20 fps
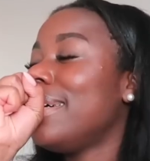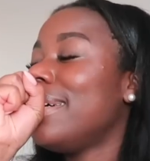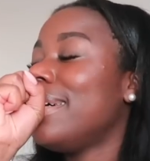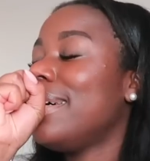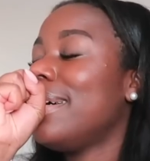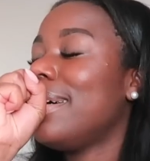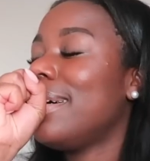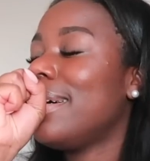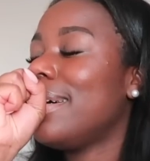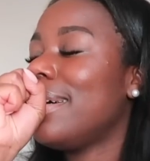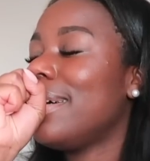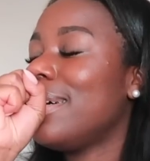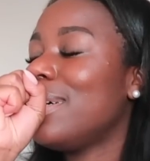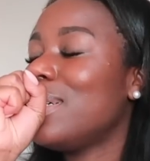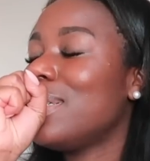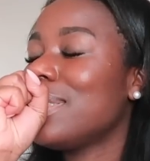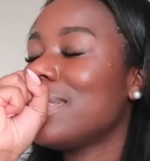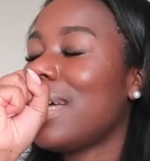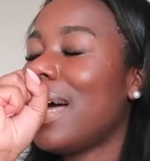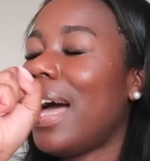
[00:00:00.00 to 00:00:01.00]
I
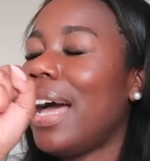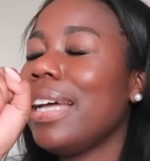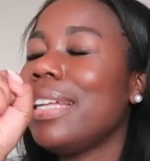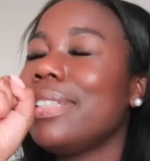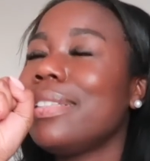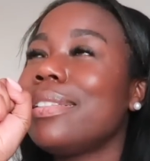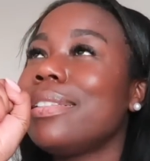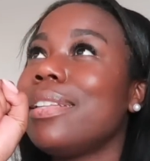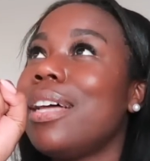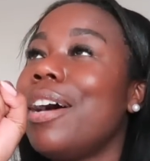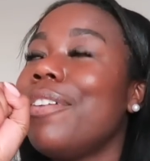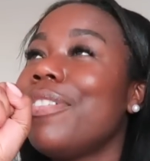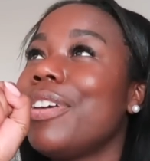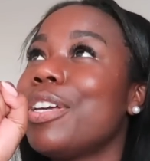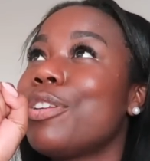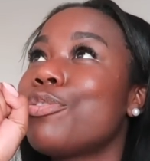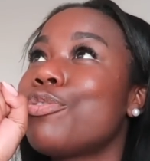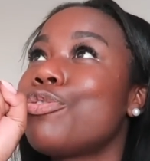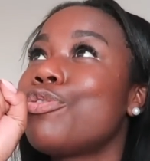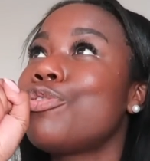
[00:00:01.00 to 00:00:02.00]
love
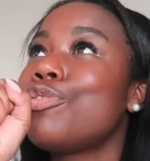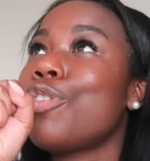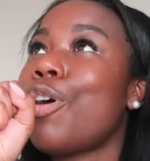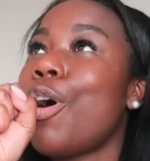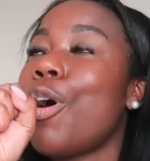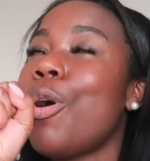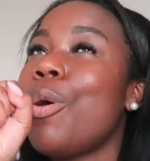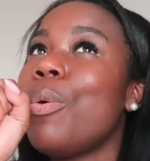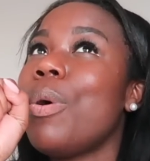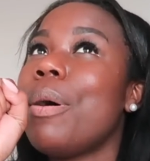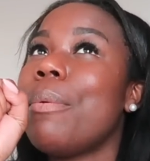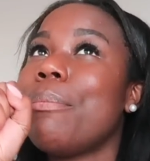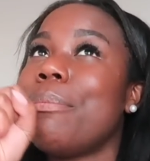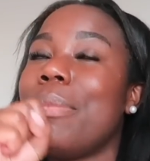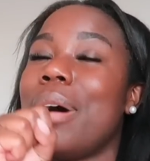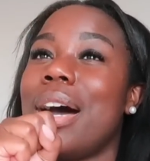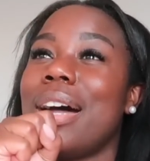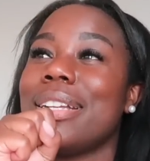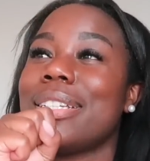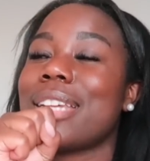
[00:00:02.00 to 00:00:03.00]
it so
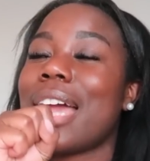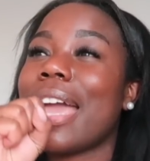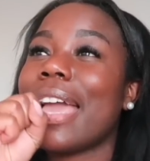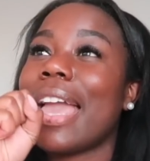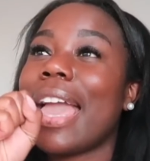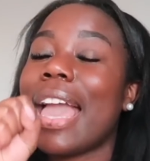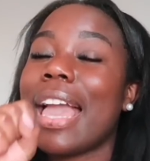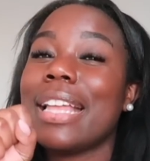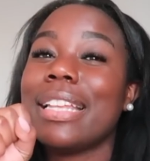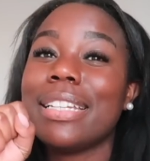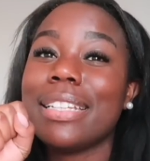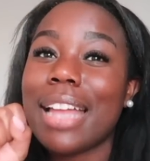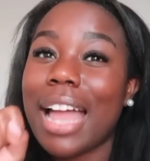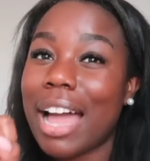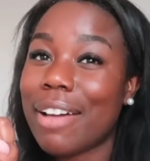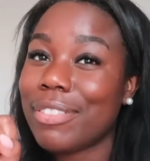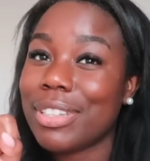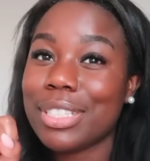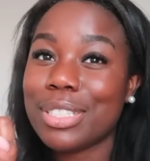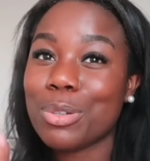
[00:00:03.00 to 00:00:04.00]
much. I hated
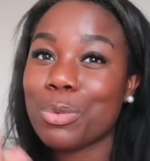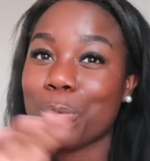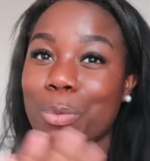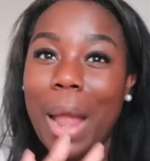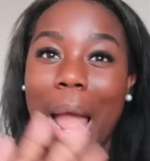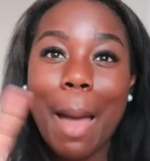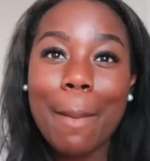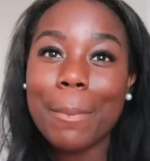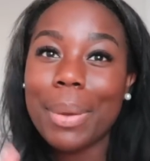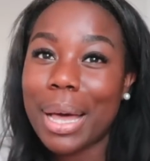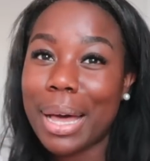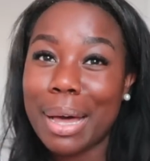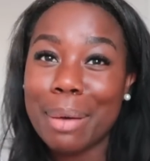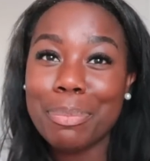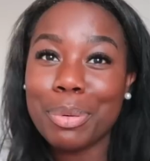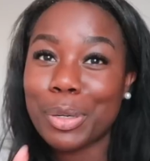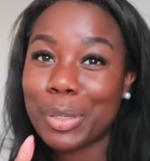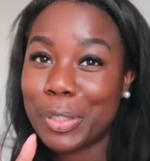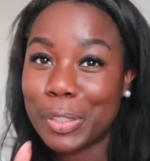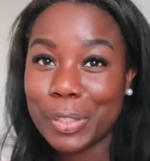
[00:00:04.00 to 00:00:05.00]
having to wrap
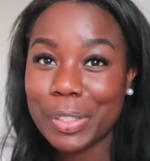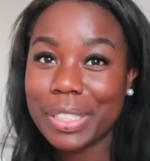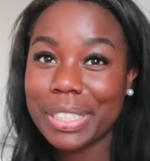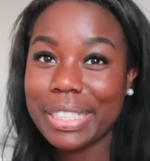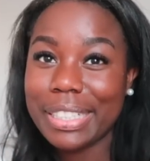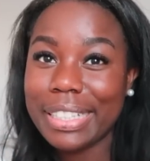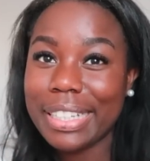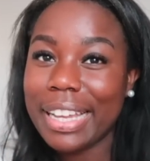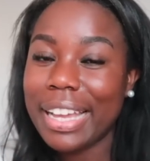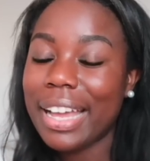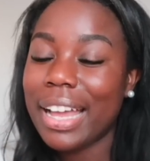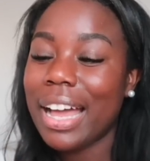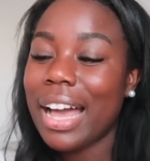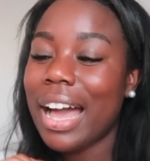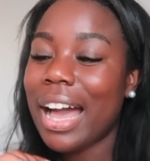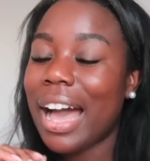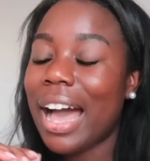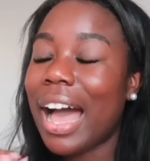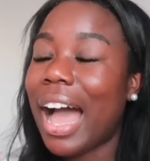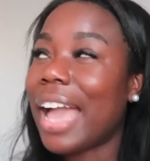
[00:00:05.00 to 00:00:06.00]
up early.
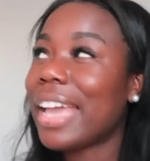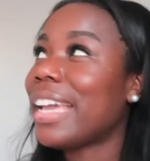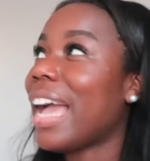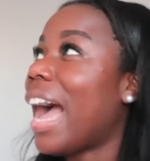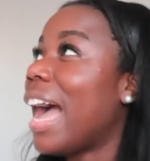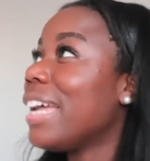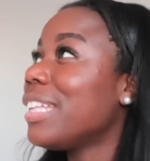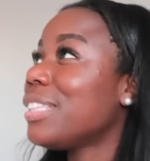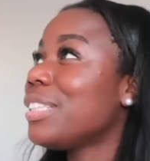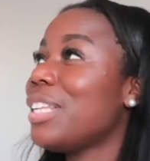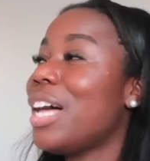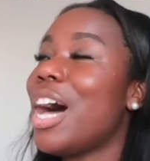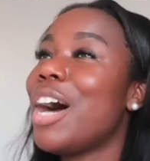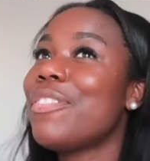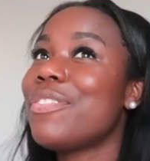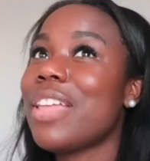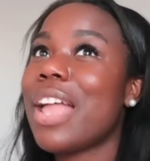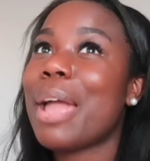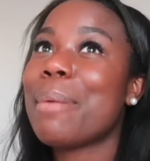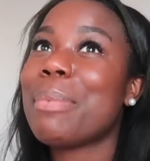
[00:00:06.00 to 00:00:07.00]
I
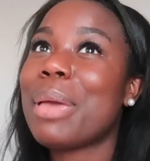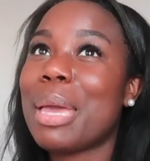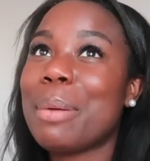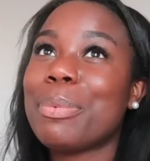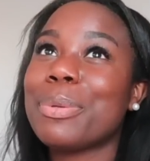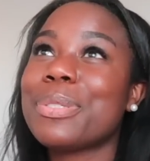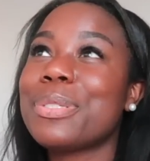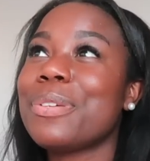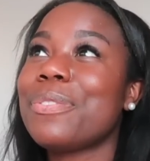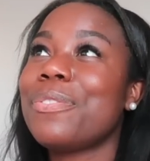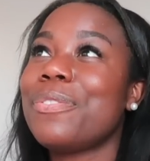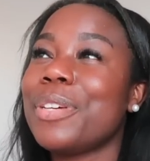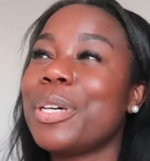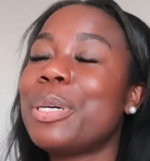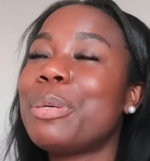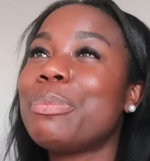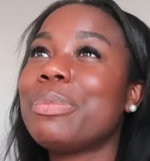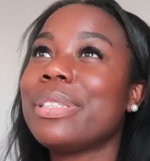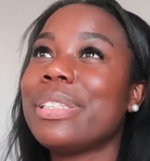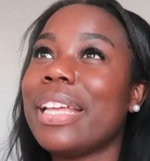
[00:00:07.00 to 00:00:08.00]
love that I'm able to
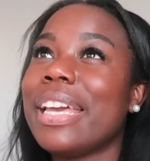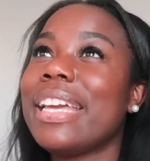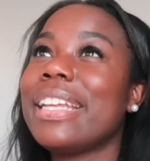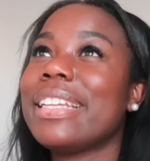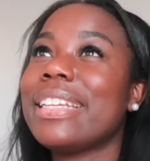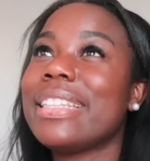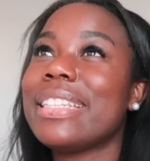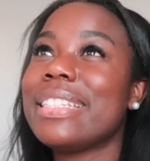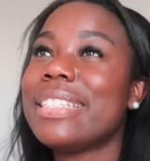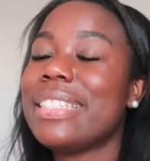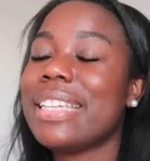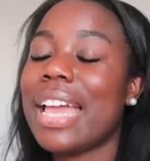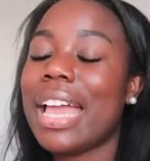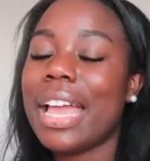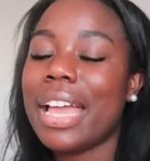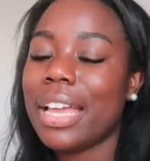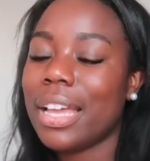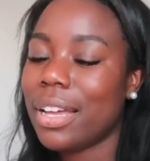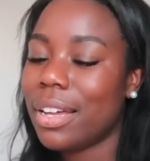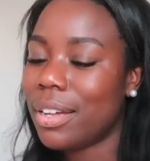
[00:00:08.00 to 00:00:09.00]
film late in the
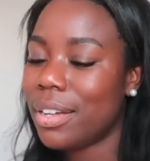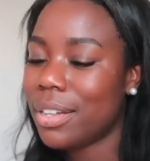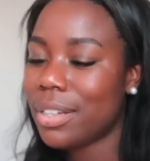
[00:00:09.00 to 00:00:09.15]
day.